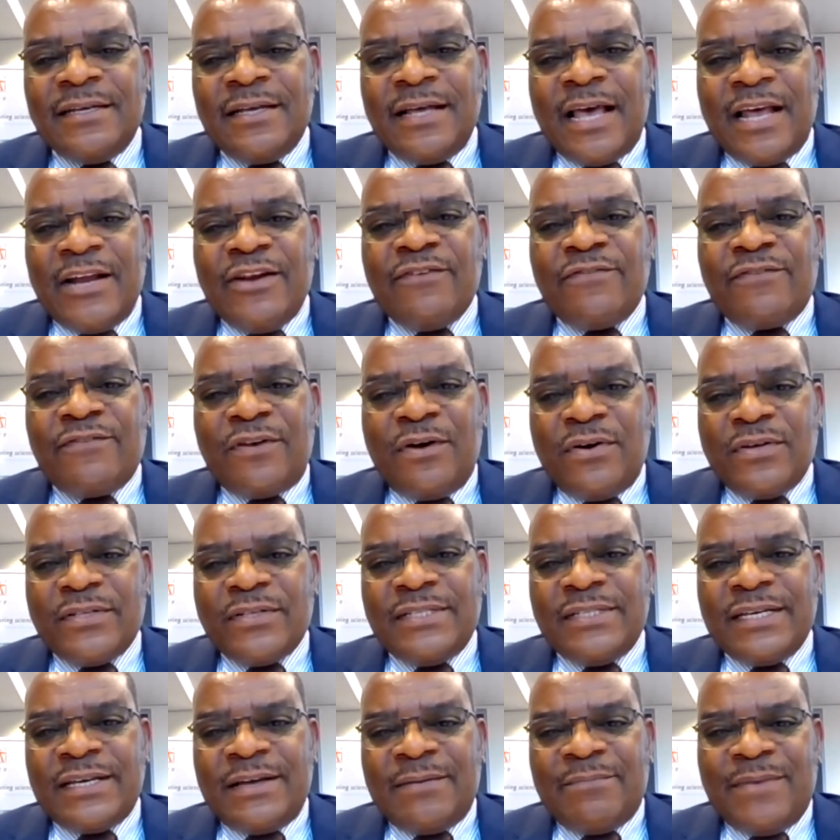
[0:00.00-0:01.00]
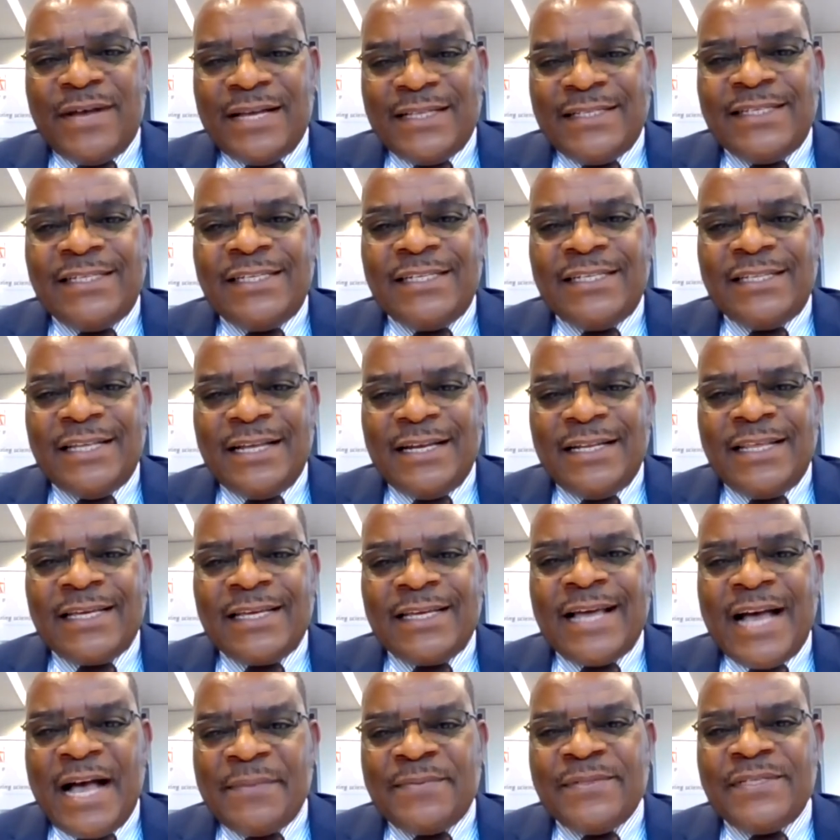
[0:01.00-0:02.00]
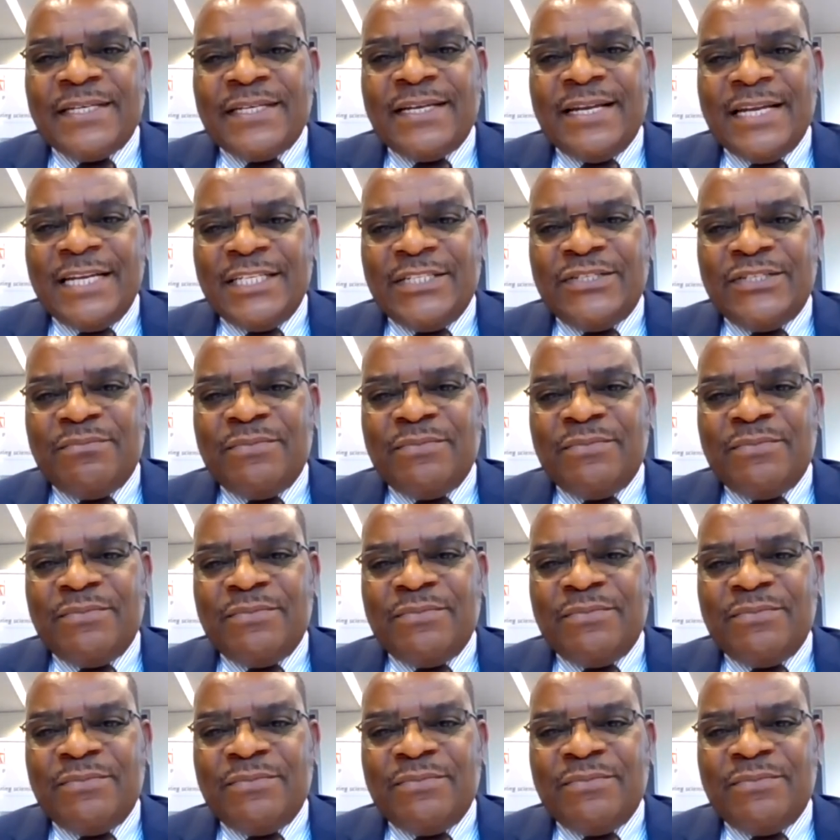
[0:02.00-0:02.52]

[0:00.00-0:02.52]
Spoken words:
And of course, the capacity that the gaps that need to